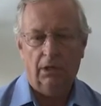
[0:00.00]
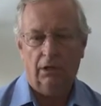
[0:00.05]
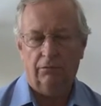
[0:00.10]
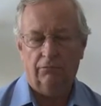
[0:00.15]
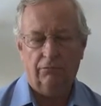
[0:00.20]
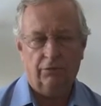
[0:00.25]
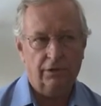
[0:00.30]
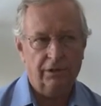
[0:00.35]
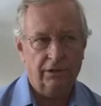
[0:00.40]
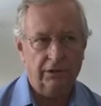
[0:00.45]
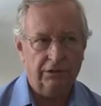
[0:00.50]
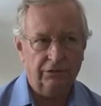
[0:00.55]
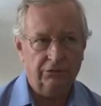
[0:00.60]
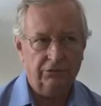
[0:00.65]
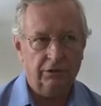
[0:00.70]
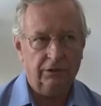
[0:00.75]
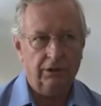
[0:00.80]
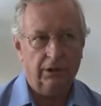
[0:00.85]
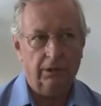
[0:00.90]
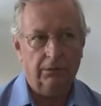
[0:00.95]
and very
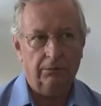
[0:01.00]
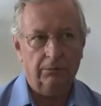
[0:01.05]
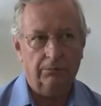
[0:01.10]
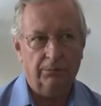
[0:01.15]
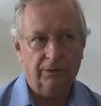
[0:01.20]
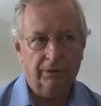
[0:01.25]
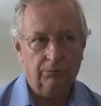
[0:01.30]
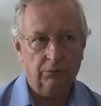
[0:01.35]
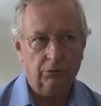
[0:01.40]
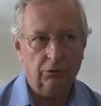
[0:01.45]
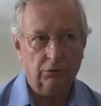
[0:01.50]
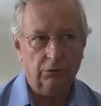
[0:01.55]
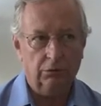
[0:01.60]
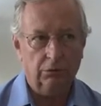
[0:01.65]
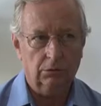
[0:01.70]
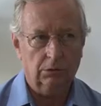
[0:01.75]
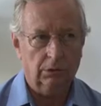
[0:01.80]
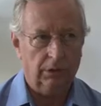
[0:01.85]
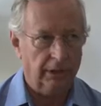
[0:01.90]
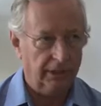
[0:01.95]
easy, and
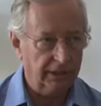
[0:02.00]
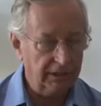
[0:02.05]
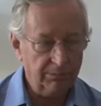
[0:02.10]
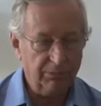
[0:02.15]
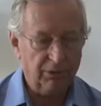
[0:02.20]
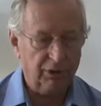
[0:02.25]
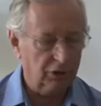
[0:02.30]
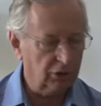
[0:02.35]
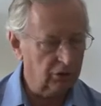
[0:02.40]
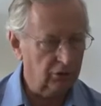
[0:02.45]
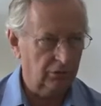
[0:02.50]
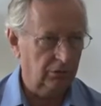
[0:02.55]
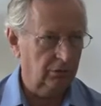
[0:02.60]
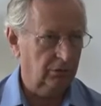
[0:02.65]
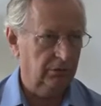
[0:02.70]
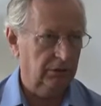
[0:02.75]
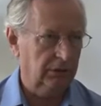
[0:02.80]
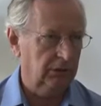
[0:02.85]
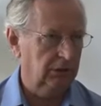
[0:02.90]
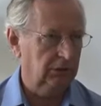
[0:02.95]
anybody can do
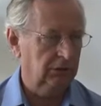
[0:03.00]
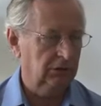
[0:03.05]
it.